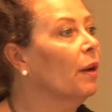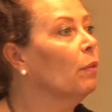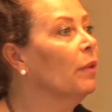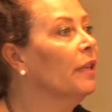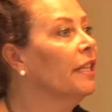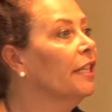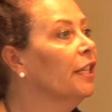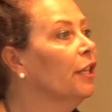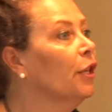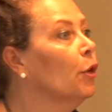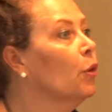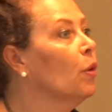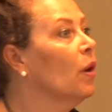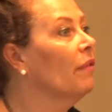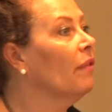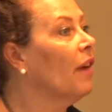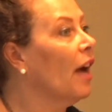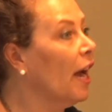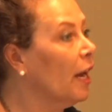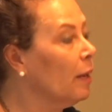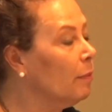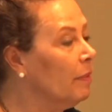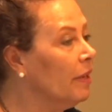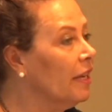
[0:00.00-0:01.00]
we see who have
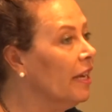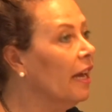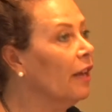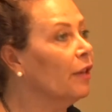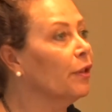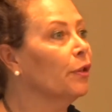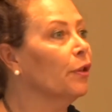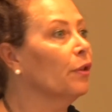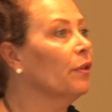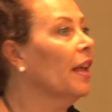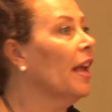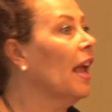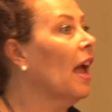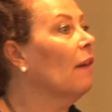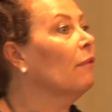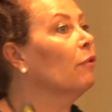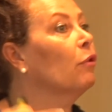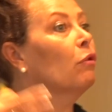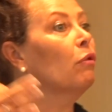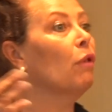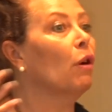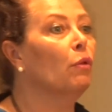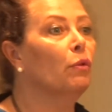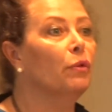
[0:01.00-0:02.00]
IBS, or they have
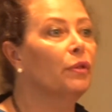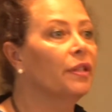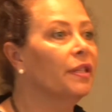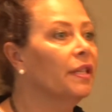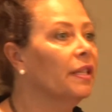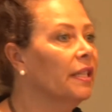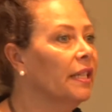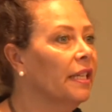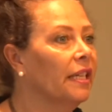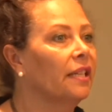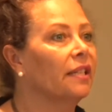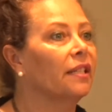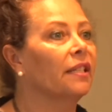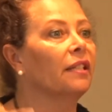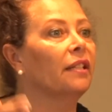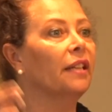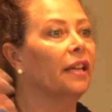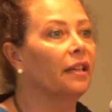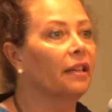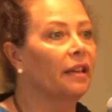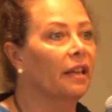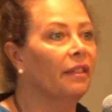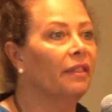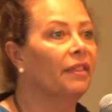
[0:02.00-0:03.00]
Crohn's disease
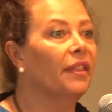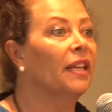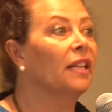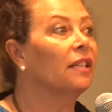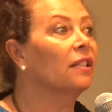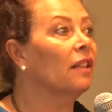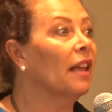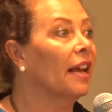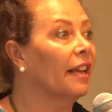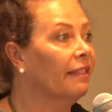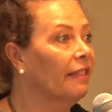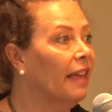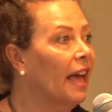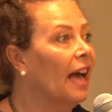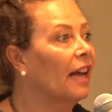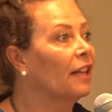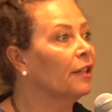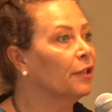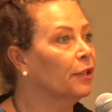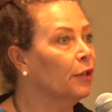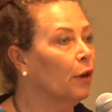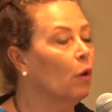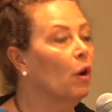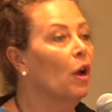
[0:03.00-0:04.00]
and things like
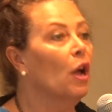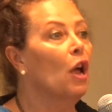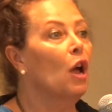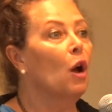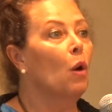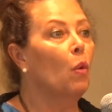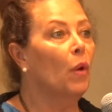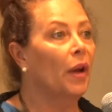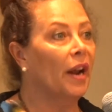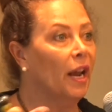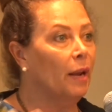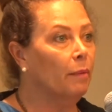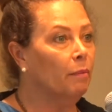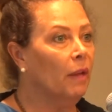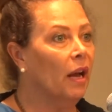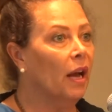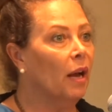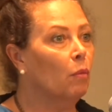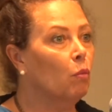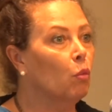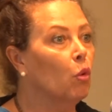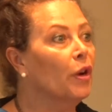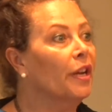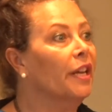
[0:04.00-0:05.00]
that. So when
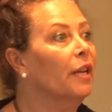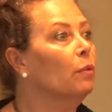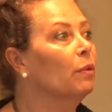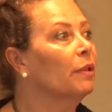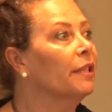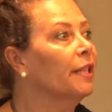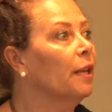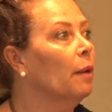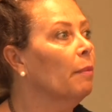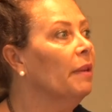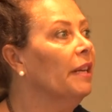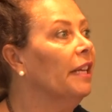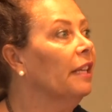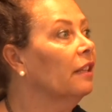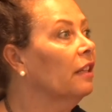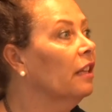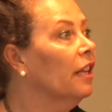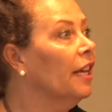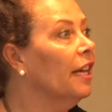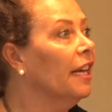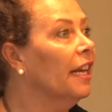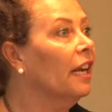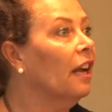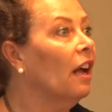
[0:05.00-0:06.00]
I'm working with somebody in the
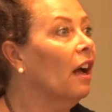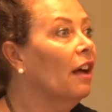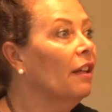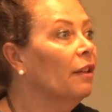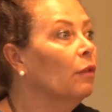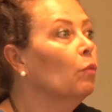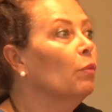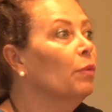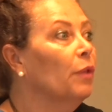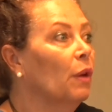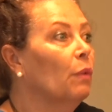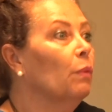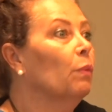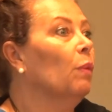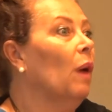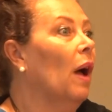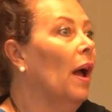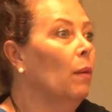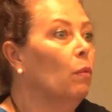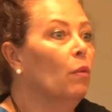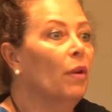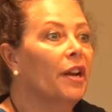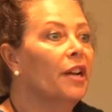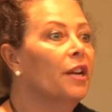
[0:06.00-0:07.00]
clinic,
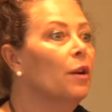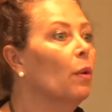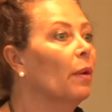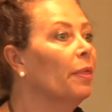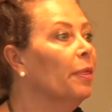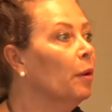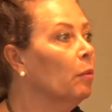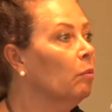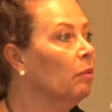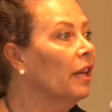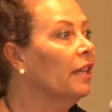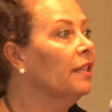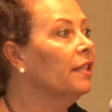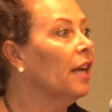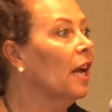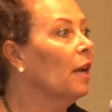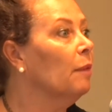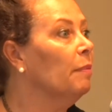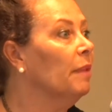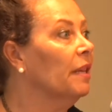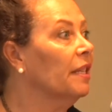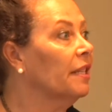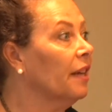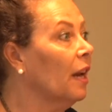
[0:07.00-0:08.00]
I want to know what their blood
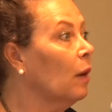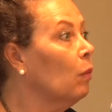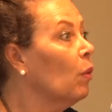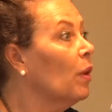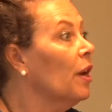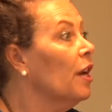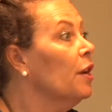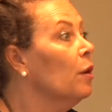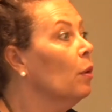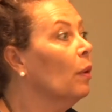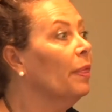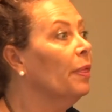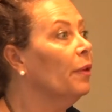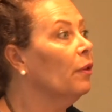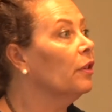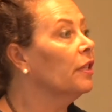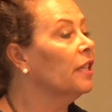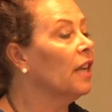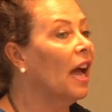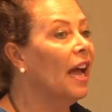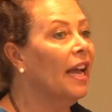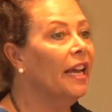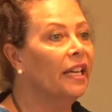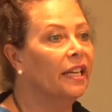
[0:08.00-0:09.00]
type is, and I want to know what their
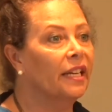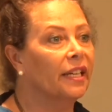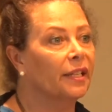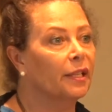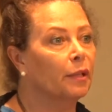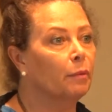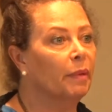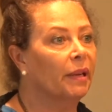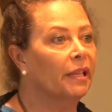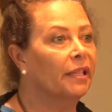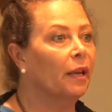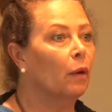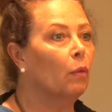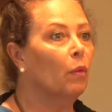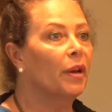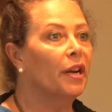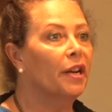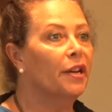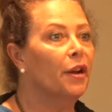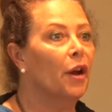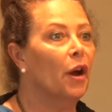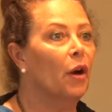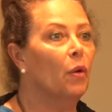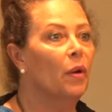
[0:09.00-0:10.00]
diet is, because I want
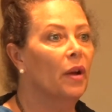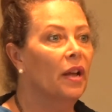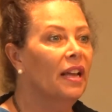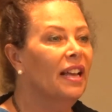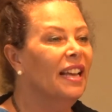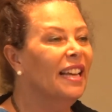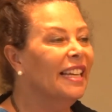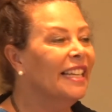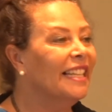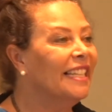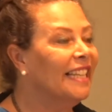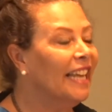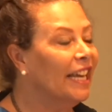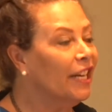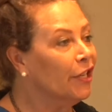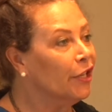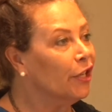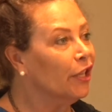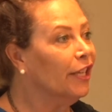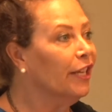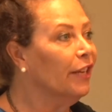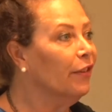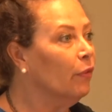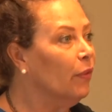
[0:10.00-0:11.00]
to know
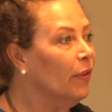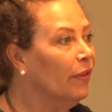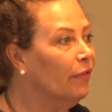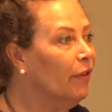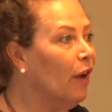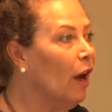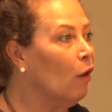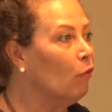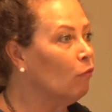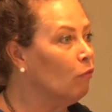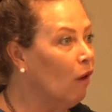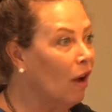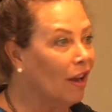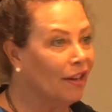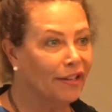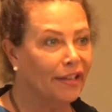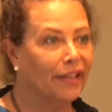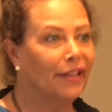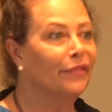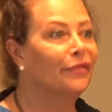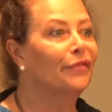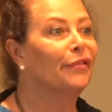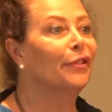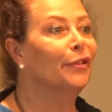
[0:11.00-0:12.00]
essentially if we've got
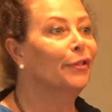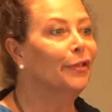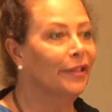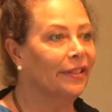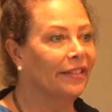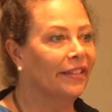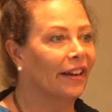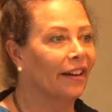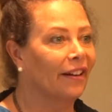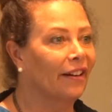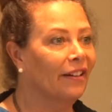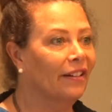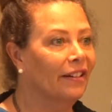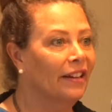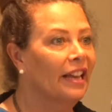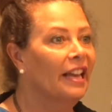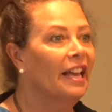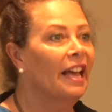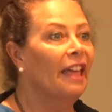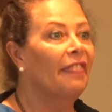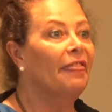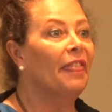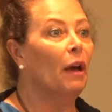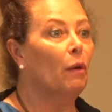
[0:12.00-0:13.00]
rotting food in there
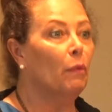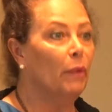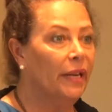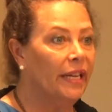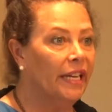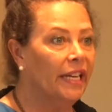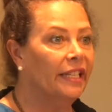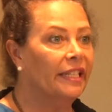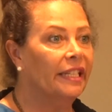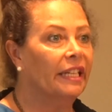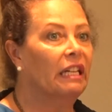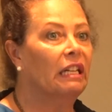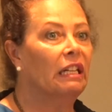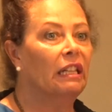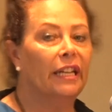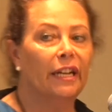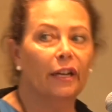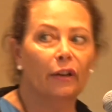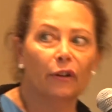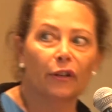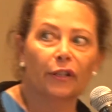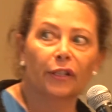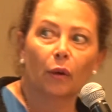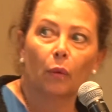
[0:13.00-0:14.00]
that we need to
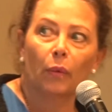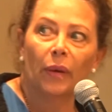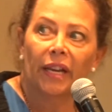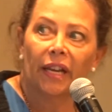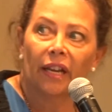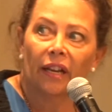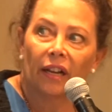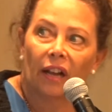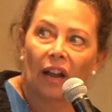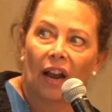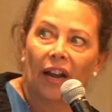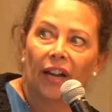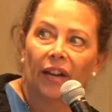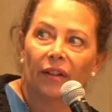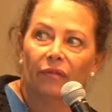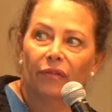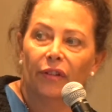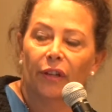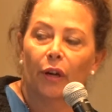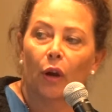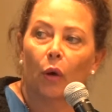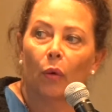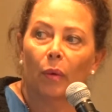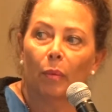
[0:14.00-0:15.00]
clear so we can kind of,
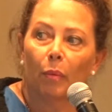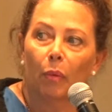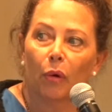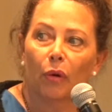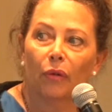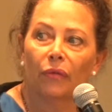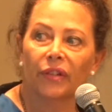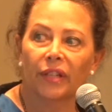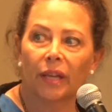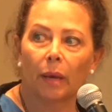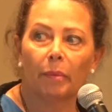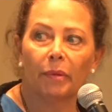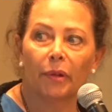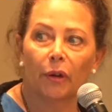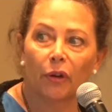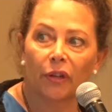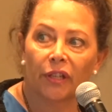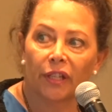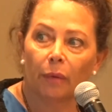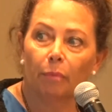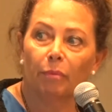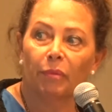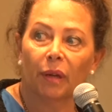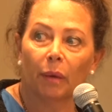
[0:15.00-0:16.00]
improve some of their
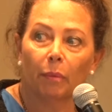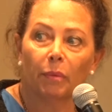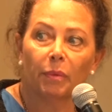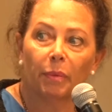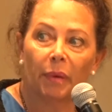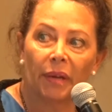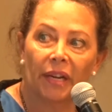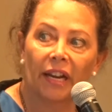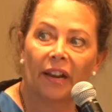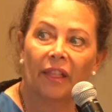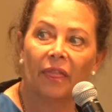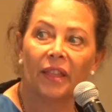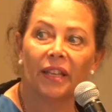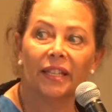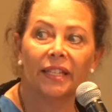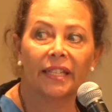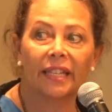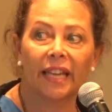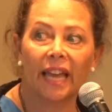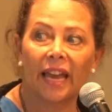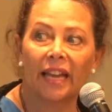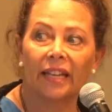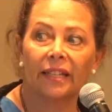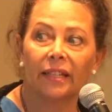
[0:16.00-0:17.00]
symptoms. But in this
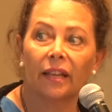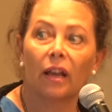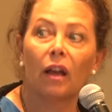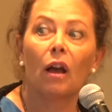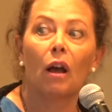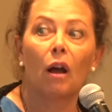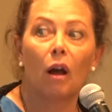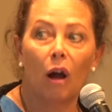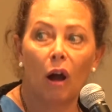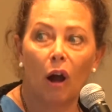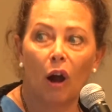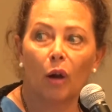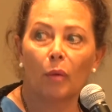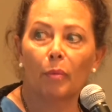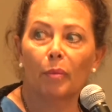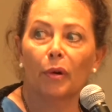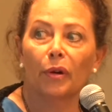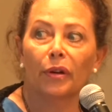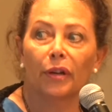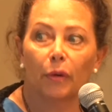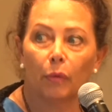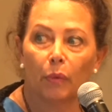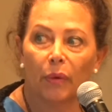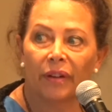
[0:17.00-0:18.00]
case,
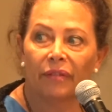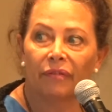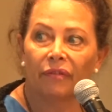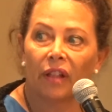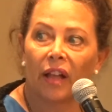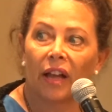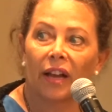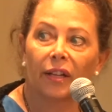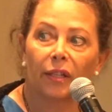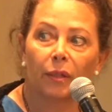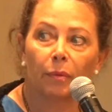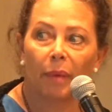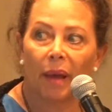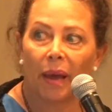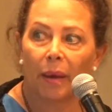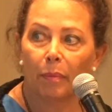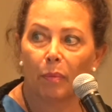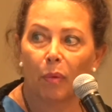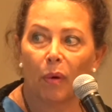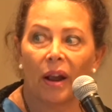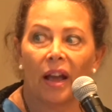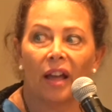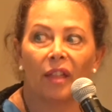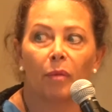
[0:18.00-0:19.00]
heartburn and reflux, bad
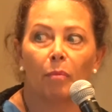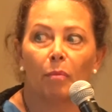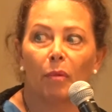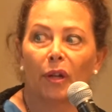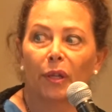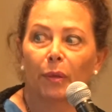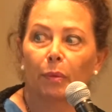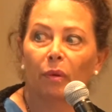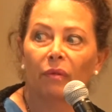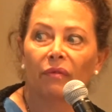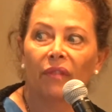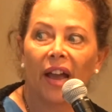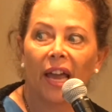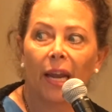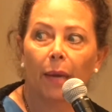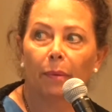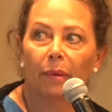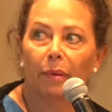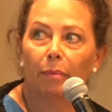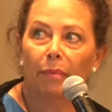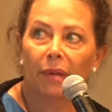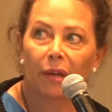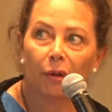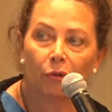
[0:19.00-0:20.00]
breath, multiple
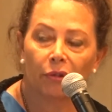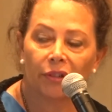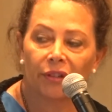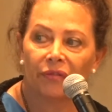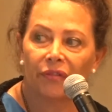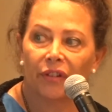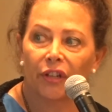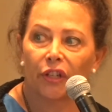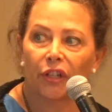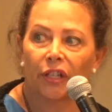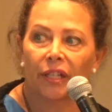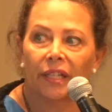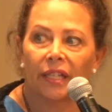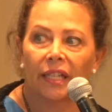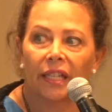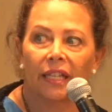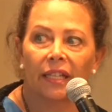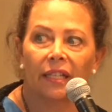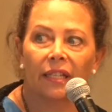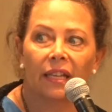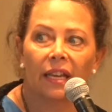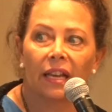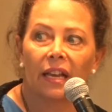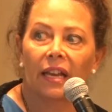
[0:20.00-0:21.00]
vitamin mineral
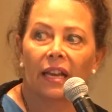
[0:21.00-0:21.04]
deficiencies,